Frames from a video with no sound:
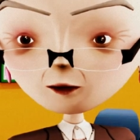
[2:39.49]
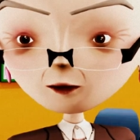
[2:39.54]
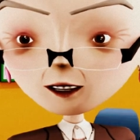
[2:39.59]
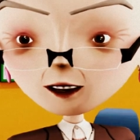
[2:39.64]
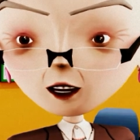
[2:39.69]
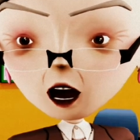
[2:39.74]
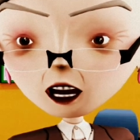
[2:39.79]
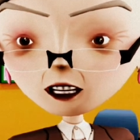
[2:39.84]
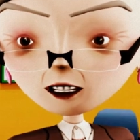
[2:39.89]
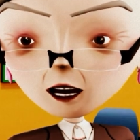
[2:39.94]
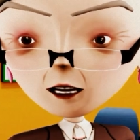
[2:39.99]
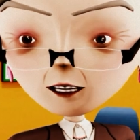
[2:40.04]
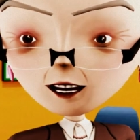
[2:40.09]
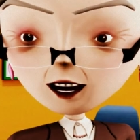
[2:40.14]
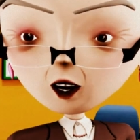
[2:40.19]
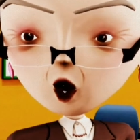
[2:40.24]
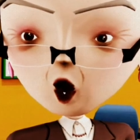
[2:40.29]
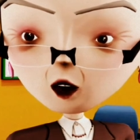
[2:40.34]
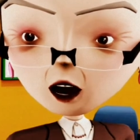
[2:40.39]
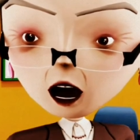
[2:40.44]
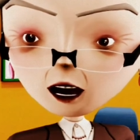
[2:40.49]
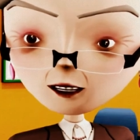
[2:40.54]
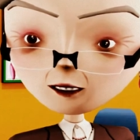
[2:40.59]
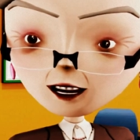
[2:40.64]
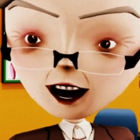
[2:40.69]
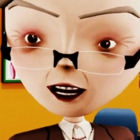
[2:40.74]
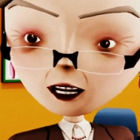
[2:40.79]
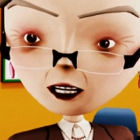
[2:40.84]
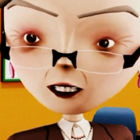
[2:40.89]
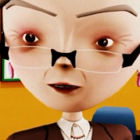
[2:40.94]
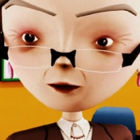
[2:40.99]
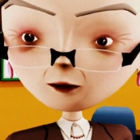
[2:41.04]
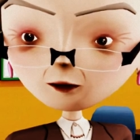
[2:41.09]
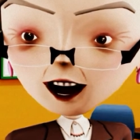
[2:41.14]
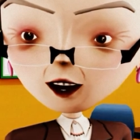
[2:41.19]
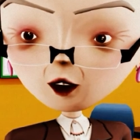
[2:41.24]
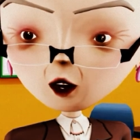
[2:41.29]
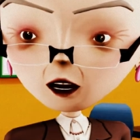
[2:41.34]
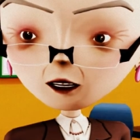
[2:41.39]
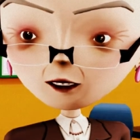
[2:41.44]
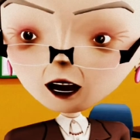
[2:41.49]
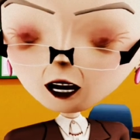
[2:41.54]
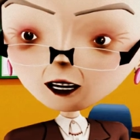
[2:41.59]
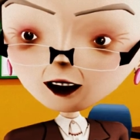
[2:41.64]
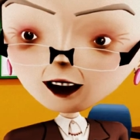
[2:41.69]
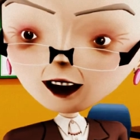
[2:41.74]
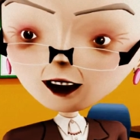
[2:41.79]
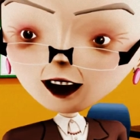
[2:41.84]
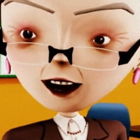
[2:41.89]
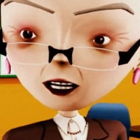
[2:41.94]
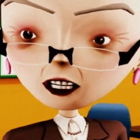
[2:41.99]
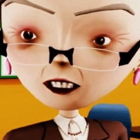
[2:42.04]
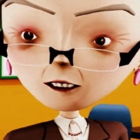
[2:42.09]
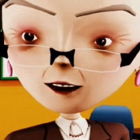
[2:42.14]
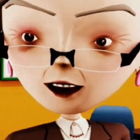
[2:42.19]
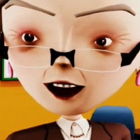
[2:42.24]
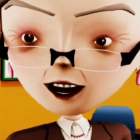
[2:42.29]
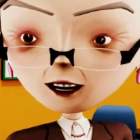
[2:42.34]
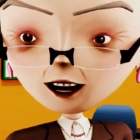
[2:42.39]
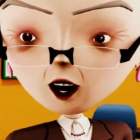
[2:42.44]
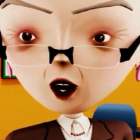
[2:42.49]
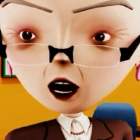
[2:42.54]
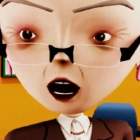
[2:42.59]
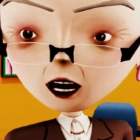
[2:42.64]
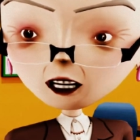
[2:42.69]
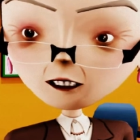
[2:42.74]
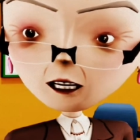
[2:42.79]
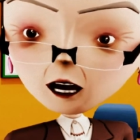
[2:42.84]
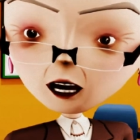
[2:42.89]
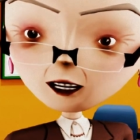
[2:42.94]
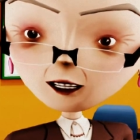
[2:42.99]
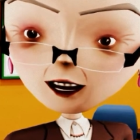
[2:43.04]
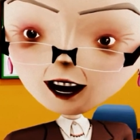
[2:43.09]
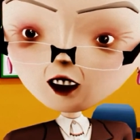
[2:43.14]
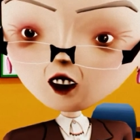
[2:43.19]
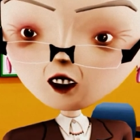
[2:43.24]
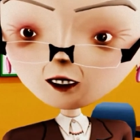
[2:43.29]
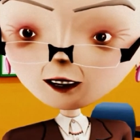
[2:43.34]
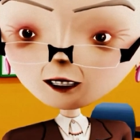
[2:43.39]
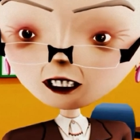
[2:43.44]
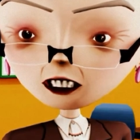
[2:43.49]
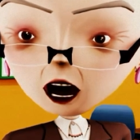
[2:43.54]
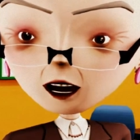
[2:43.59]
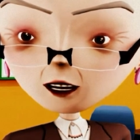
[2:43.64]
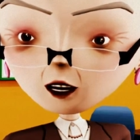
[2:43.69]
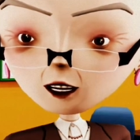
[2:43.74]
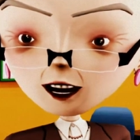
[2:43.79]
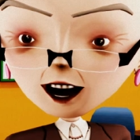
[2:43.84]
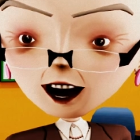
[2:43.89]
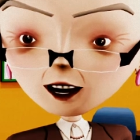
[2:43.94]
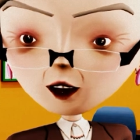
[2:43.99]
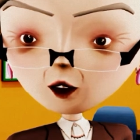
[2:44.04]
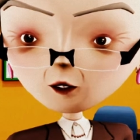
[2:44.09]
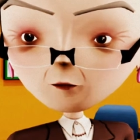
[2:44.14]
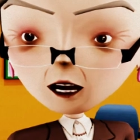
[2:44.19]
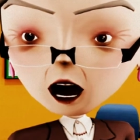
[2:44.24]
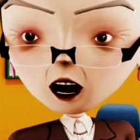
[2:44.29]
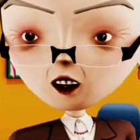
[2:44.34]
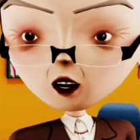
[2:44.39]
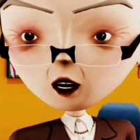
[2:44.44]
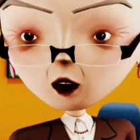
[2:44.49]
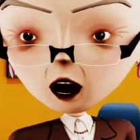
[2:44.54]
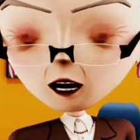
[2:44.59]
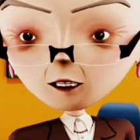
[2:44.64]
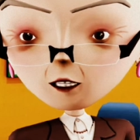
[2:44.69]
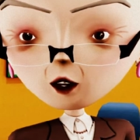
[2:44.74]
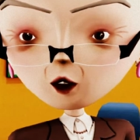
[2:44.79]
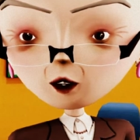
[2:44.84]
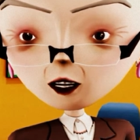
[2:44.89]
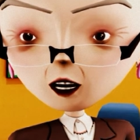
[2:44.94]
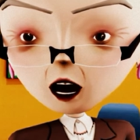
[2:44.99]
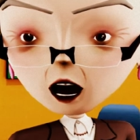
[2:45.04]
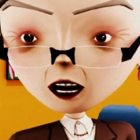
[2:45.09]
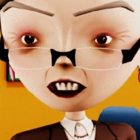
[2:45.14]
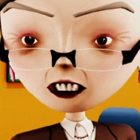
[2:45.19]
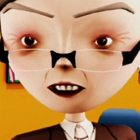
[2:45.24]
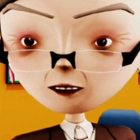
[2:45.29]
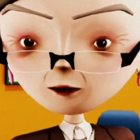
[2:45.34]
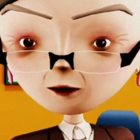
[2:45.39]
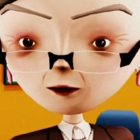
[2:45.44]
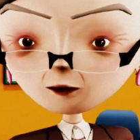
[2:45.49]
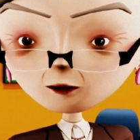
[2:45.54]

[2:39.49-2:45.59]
It has to be authentic. You have to clearly explain your expectations and how you measure the progress.